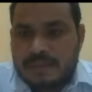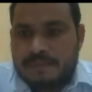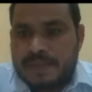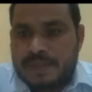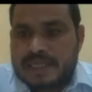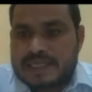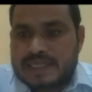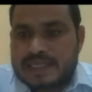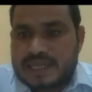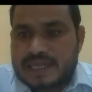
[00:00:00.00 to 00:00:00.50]

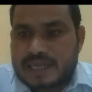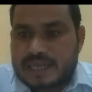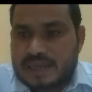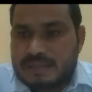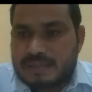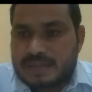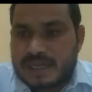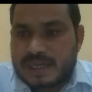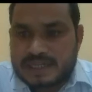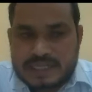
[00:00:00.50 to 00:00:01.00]
person,
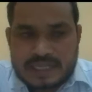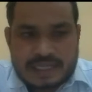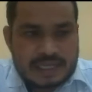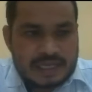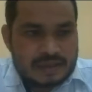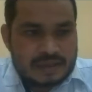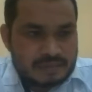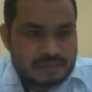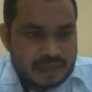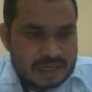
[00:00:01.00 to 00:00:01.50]
number,
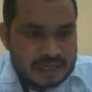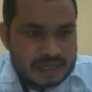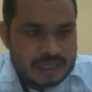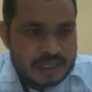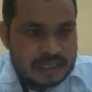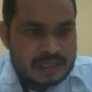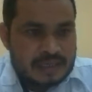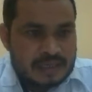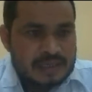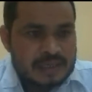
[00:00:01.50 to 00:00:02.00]
gender
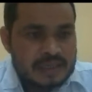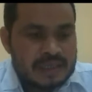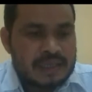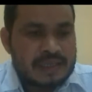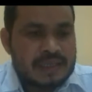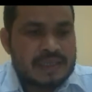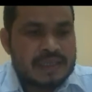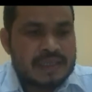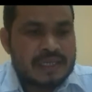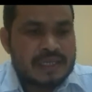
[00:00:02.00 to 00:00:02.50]
marker
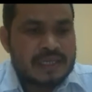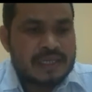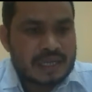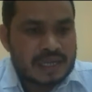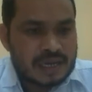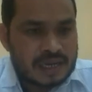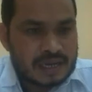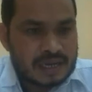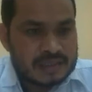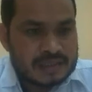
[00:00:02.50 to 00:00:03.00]
in a
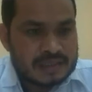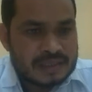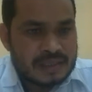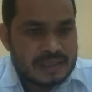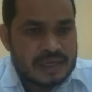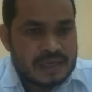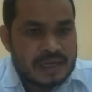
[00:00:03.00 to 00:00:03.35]
class.